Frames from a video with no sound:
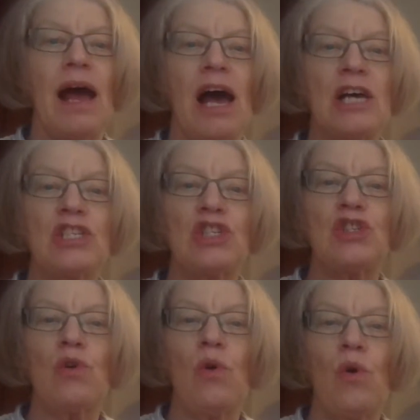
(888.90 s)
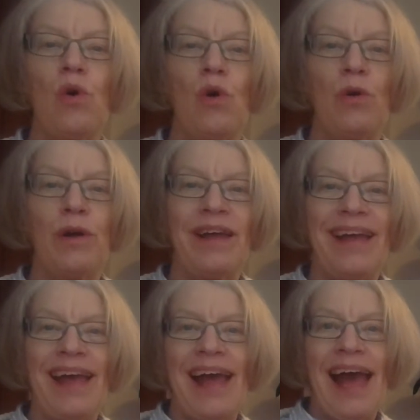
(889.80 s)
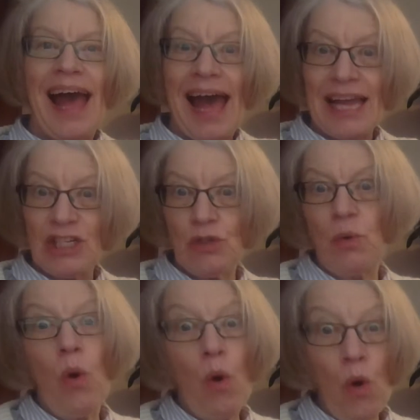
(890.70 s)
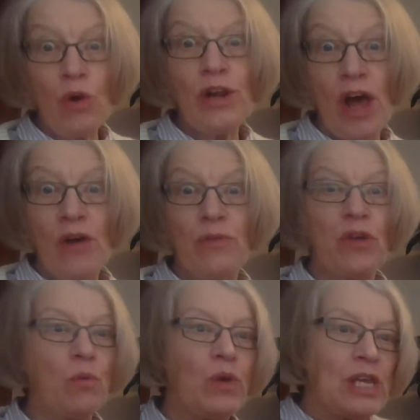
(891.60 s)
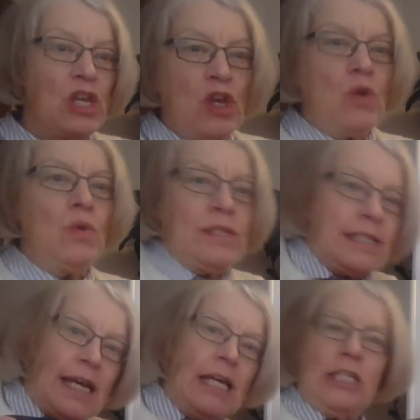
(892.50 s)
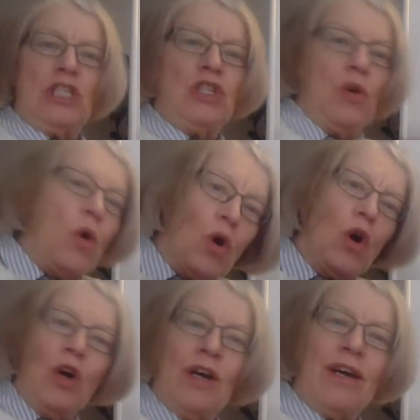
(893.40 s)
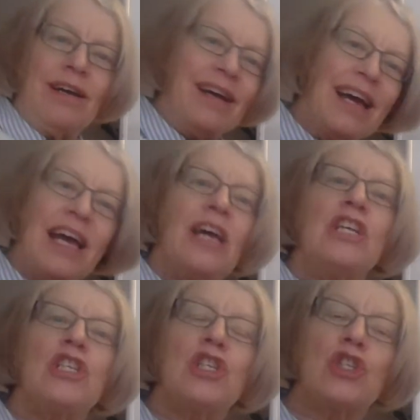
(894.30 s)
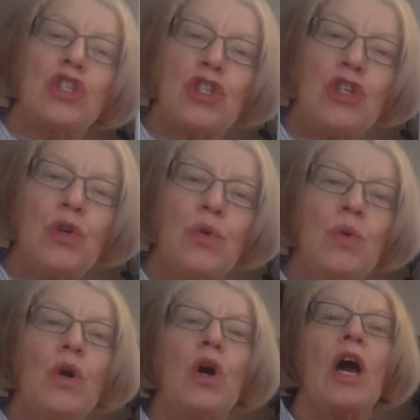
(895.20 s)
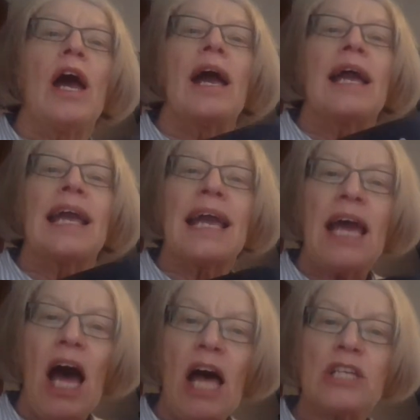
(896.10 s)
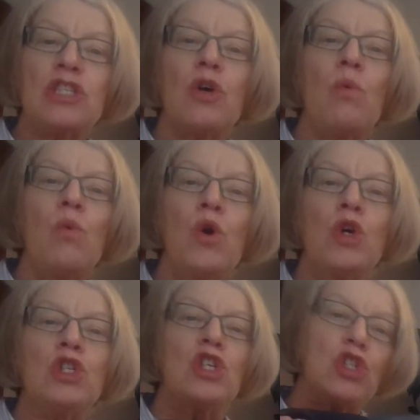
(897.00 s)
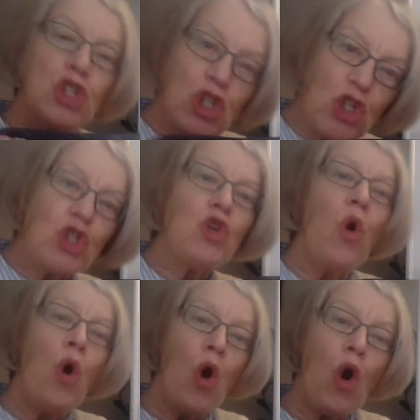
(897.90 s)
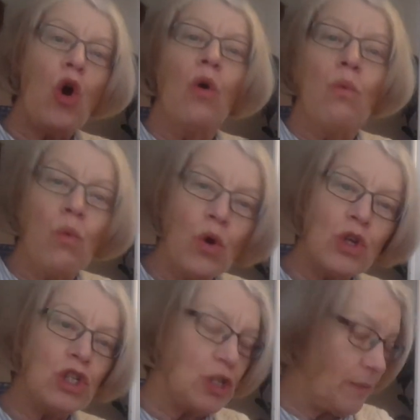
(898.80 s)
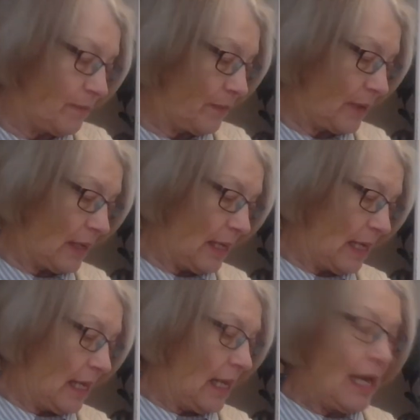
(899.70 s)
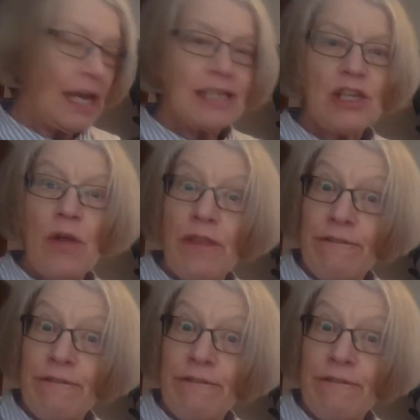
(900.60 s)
A saw. And you all know that we use a saw to cut wood, to saw wood. So the